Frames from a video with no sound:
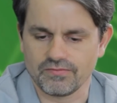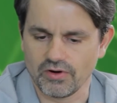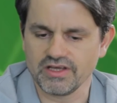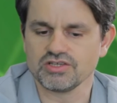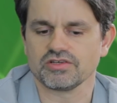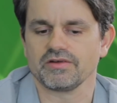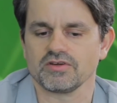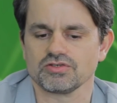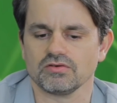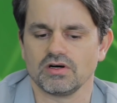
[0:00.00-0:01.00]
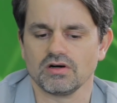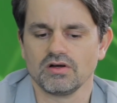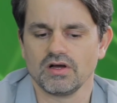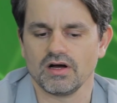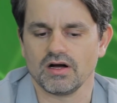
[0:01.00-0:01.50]
for each individual
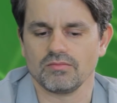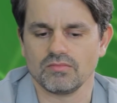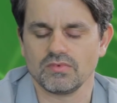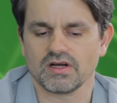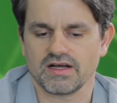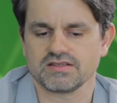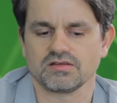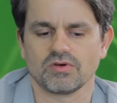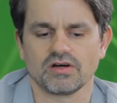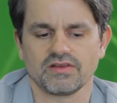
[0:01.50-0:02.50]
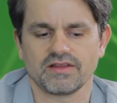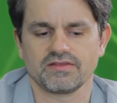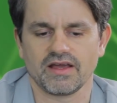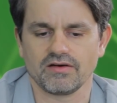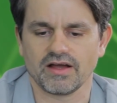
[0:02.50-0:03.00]
customer,
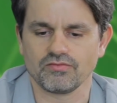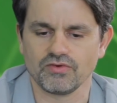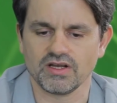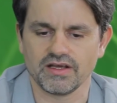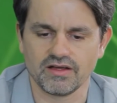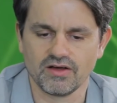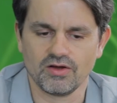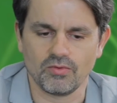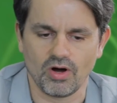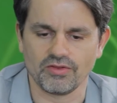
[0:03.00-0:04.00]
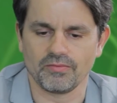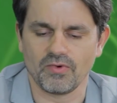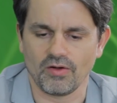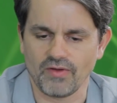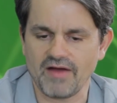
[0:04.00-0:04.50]
that they like really
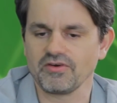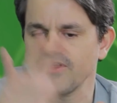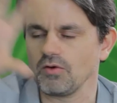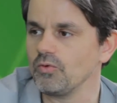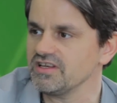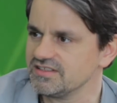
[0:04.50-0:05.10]
on everything we